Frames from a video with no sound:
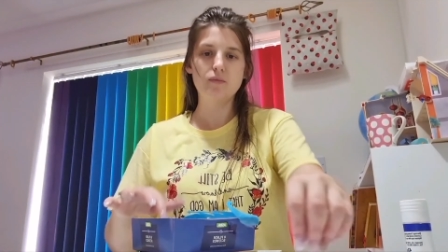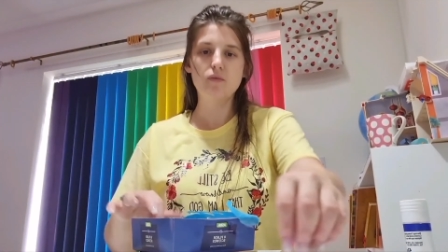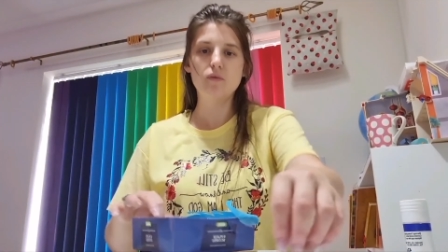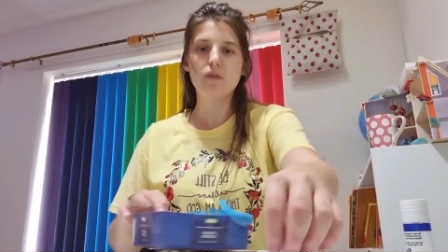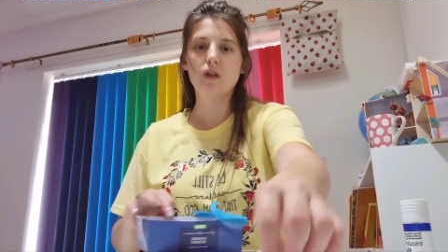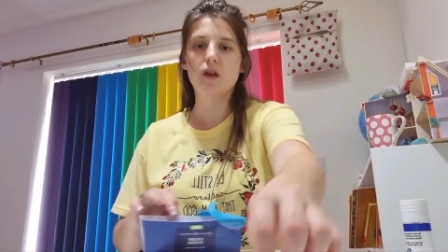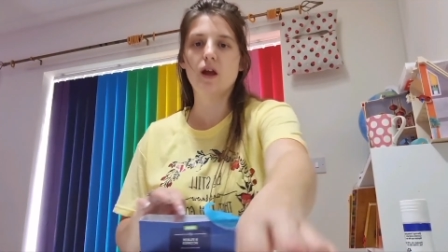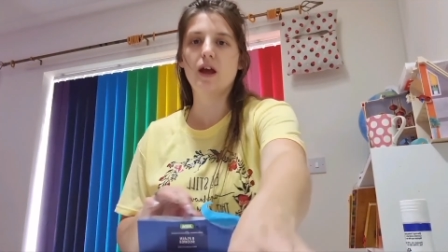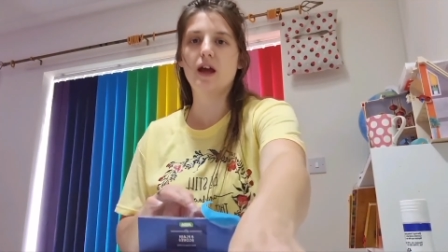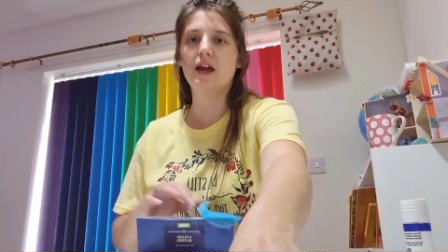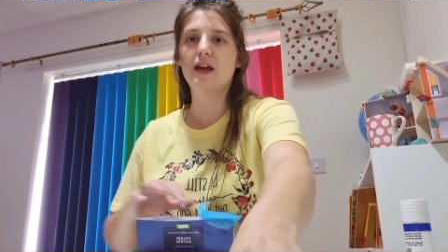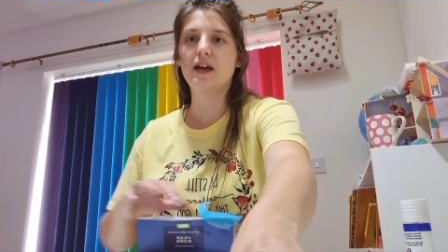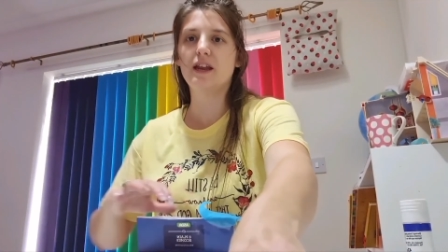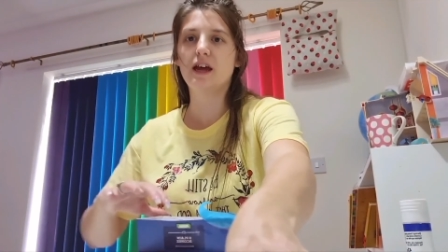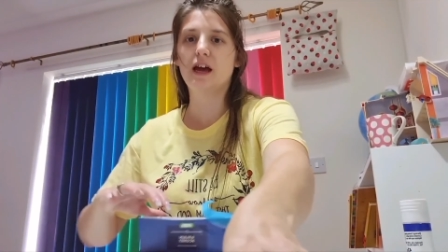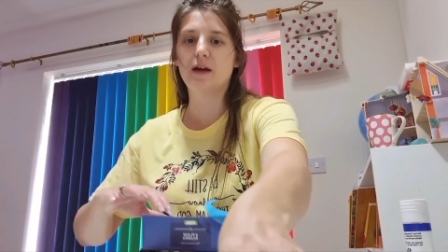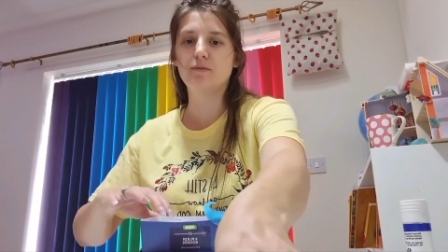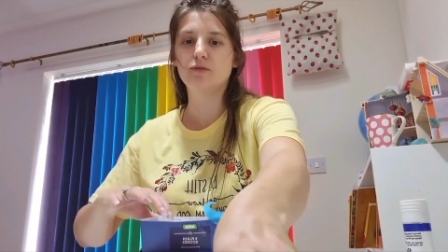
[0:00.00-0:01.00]
And I'm
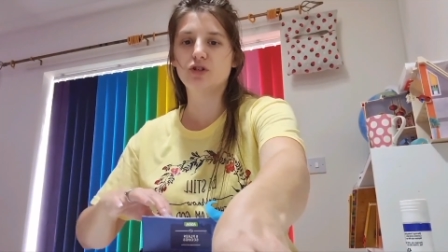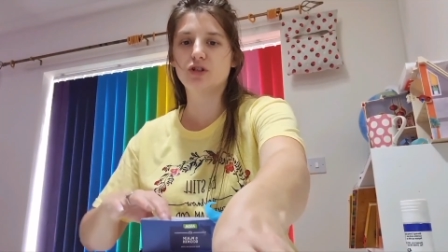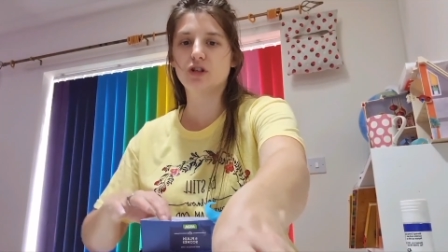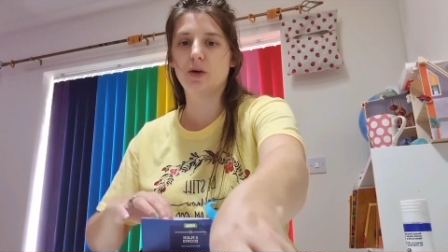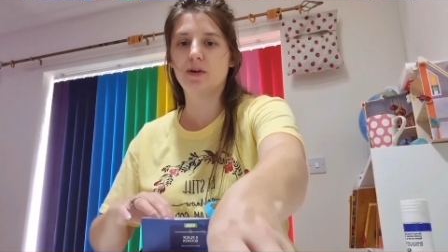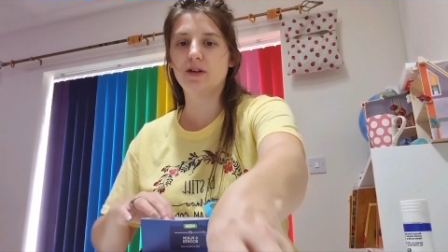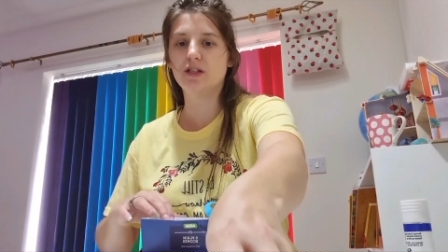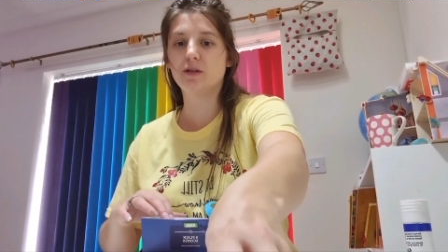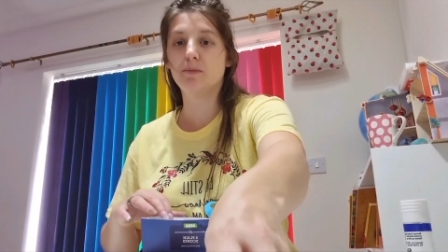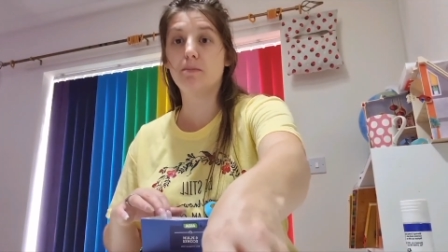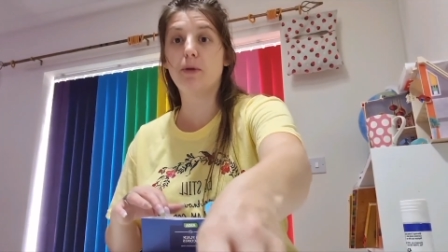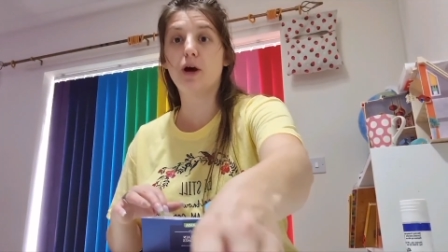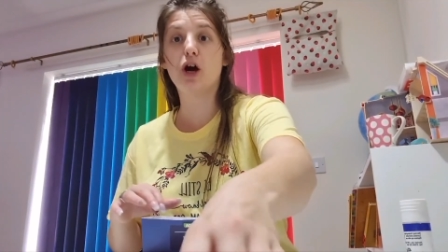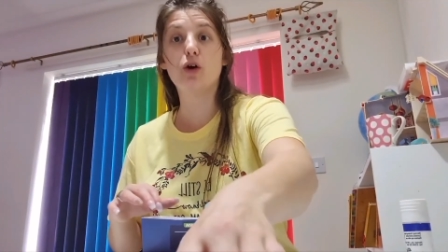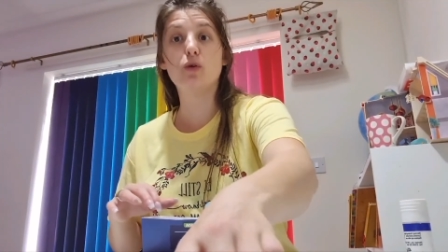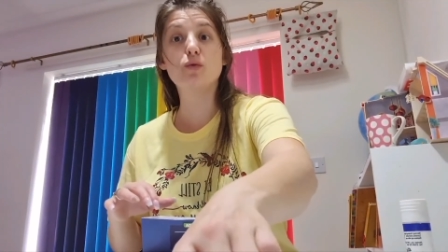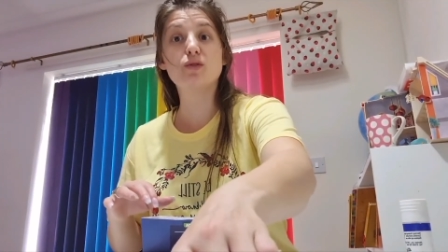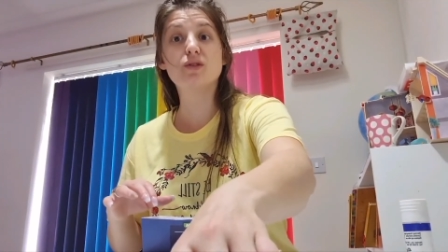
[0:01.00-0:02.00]
just going to
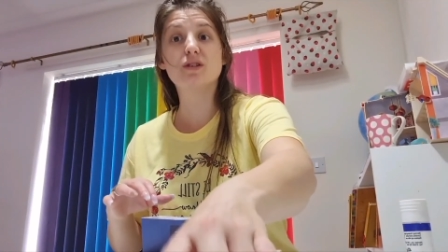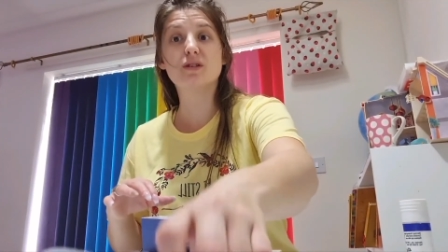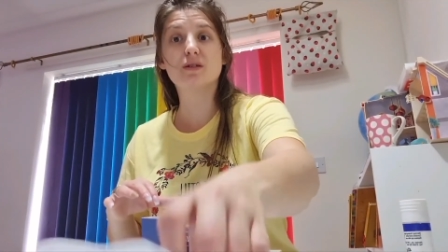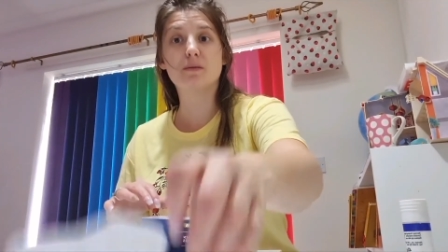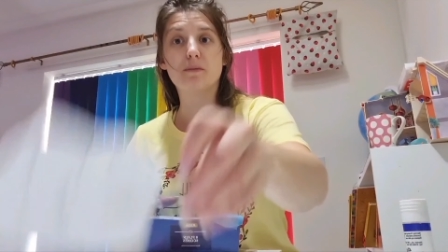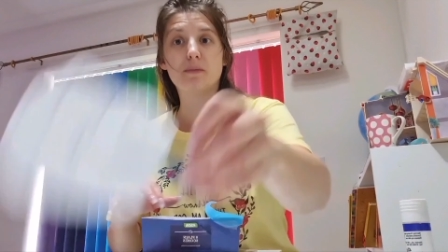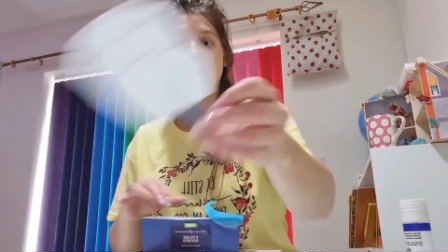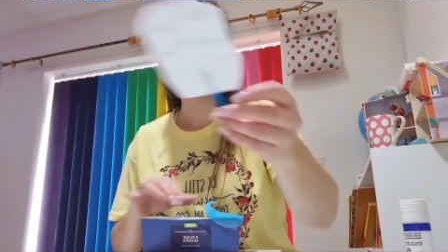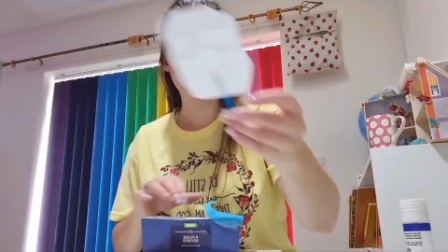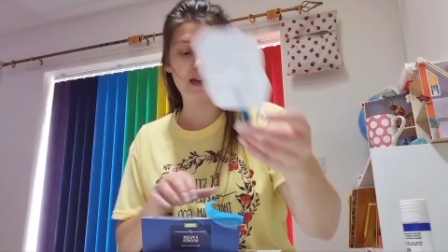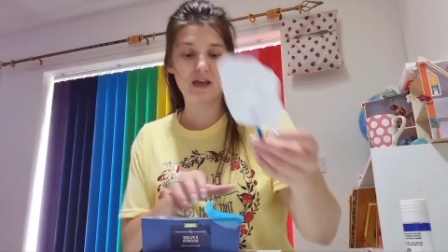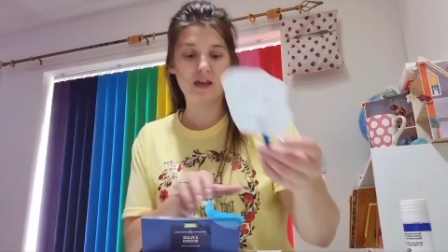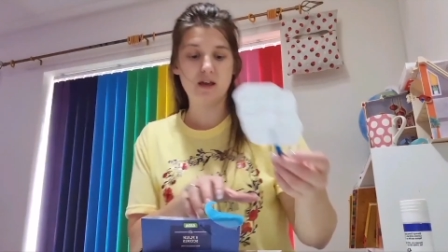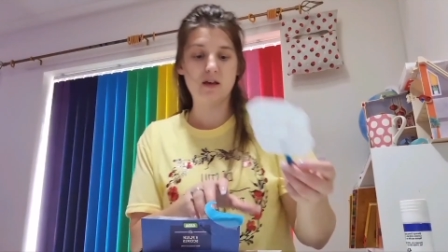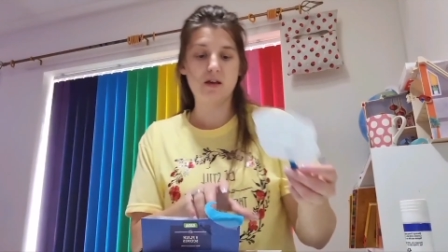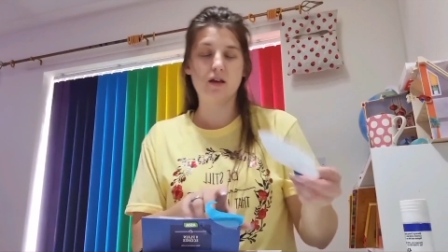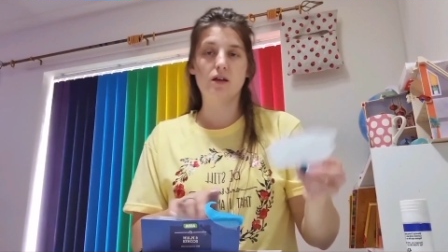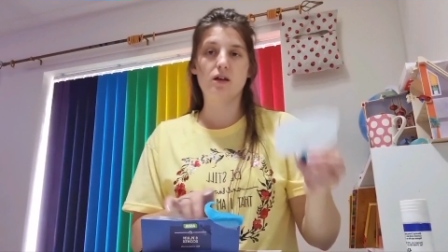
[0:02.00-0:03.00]
post my
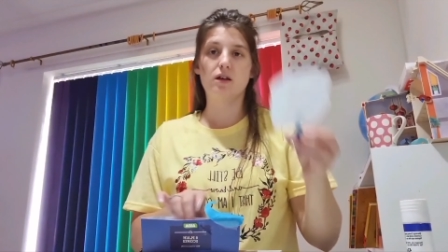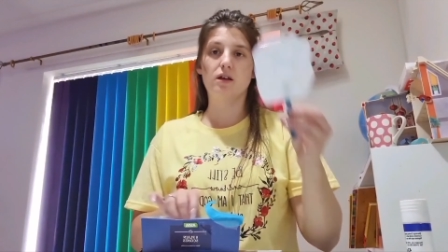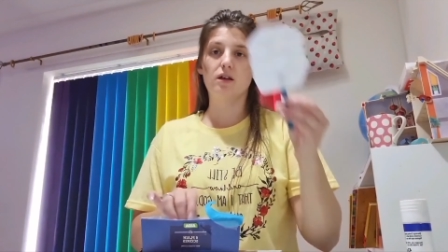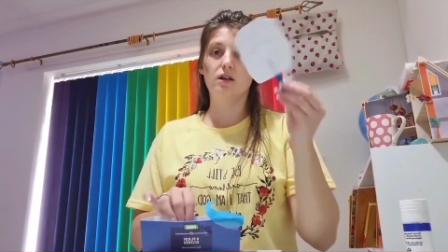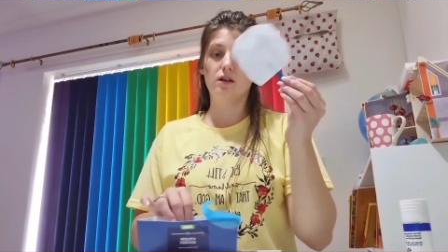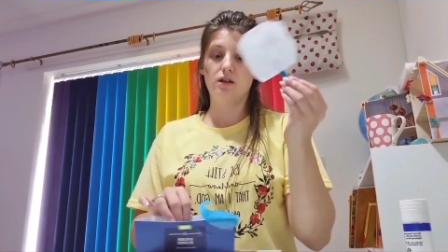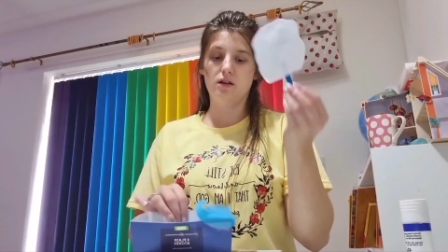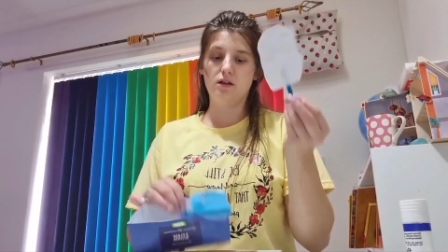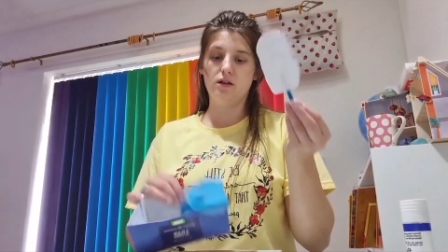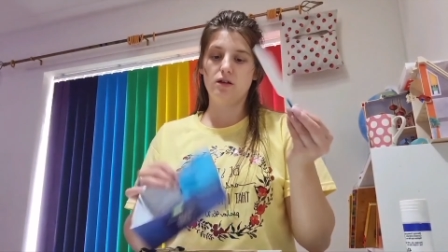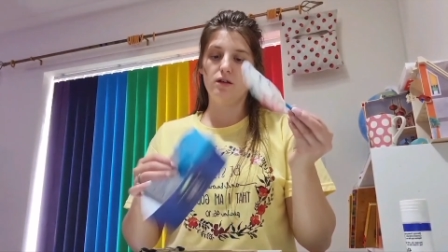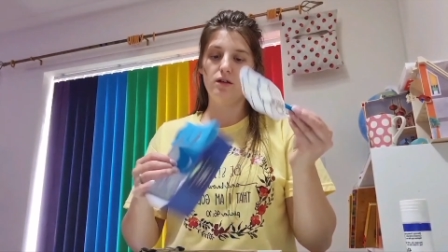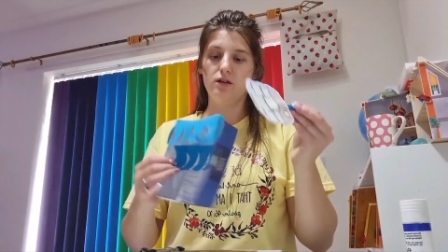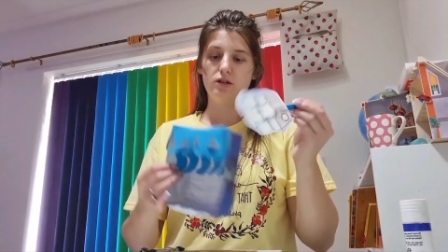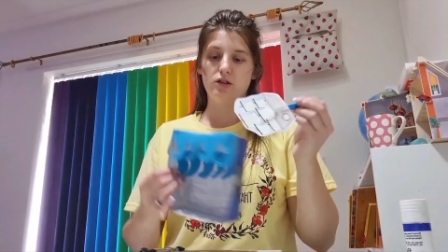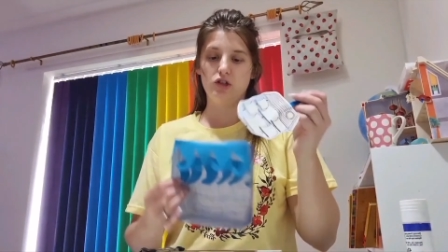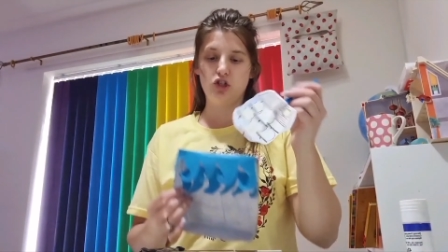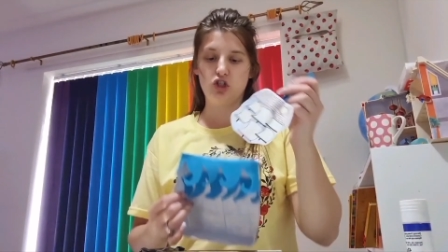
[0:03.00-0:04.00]

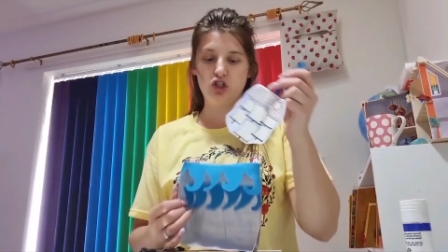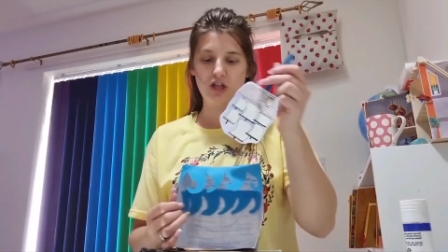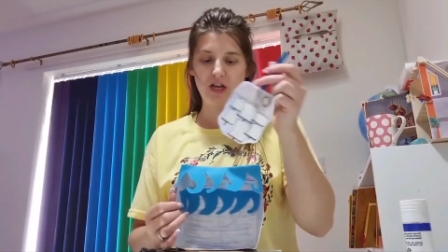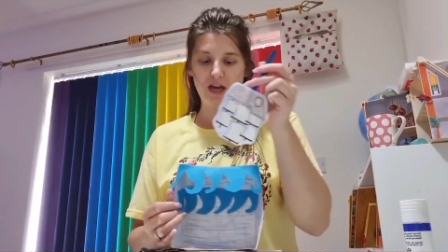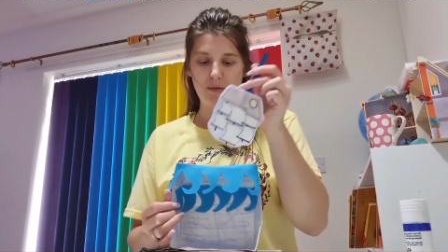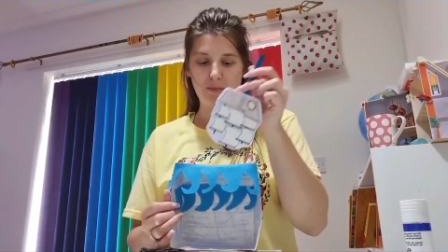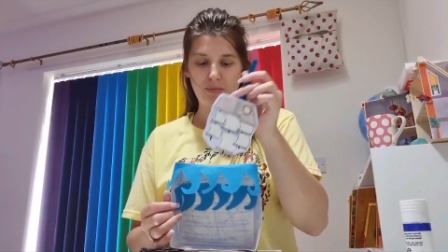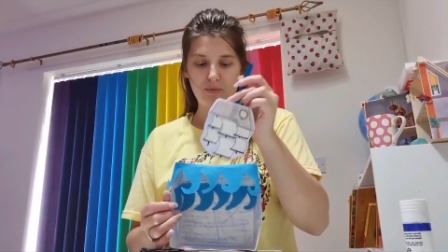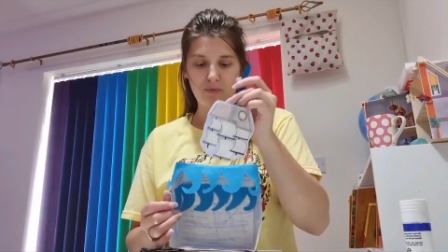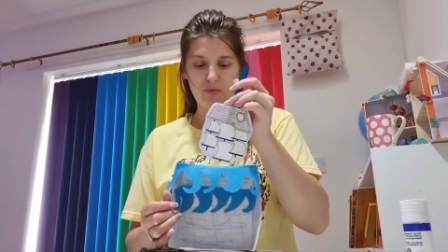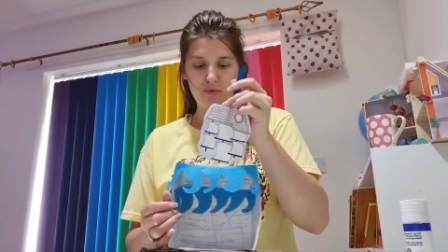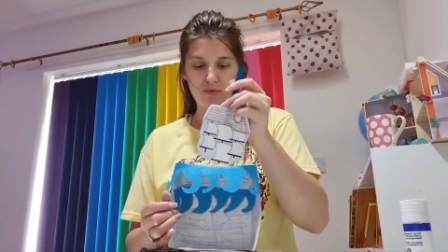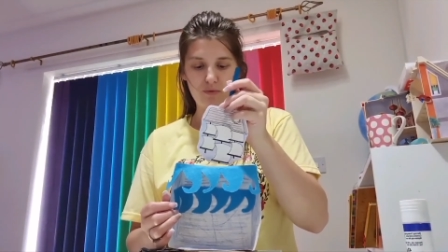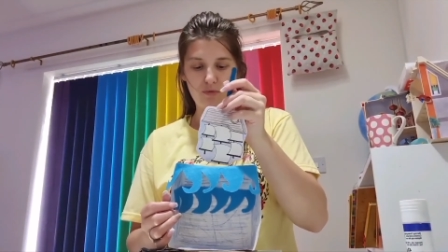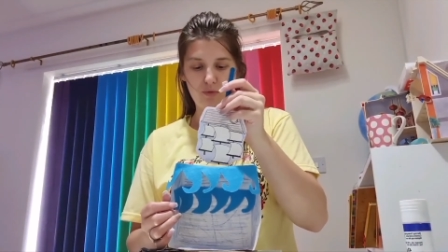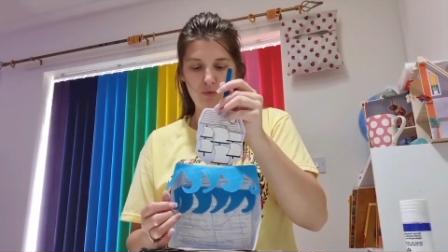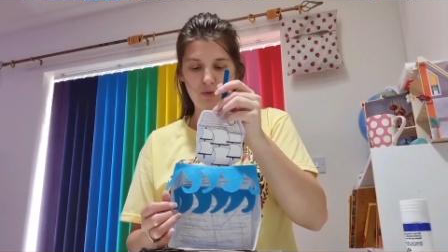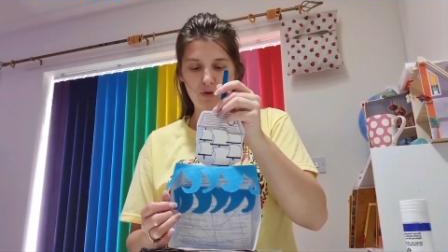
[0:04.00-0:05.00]
ship through the
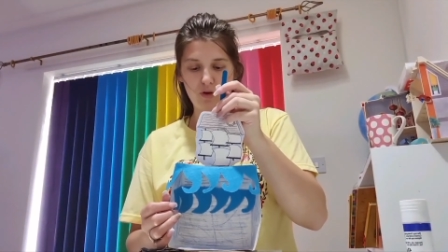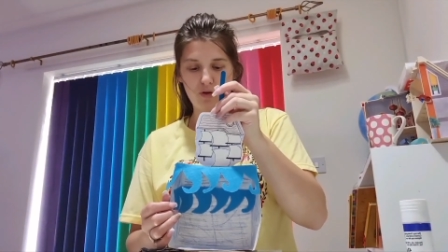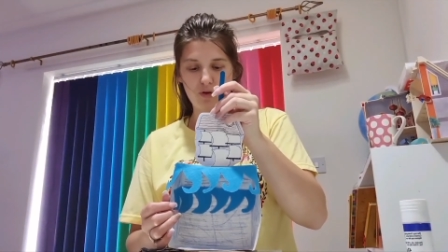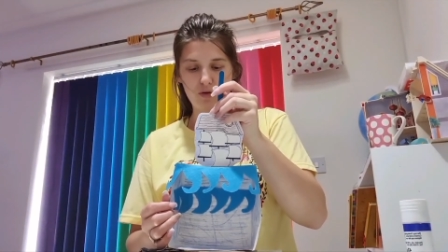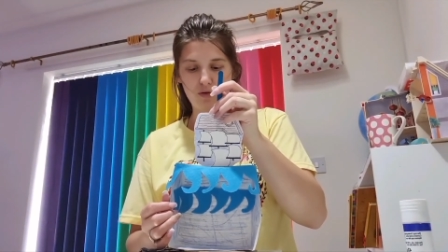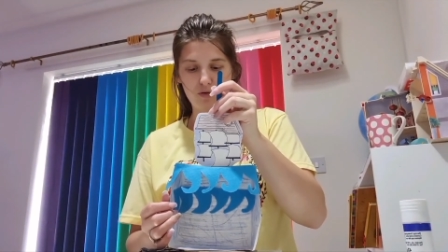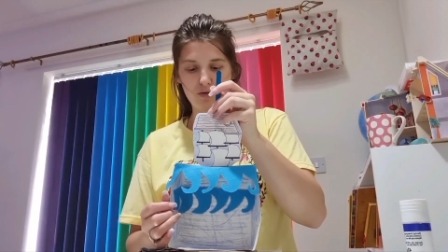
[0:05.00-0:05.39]
cut.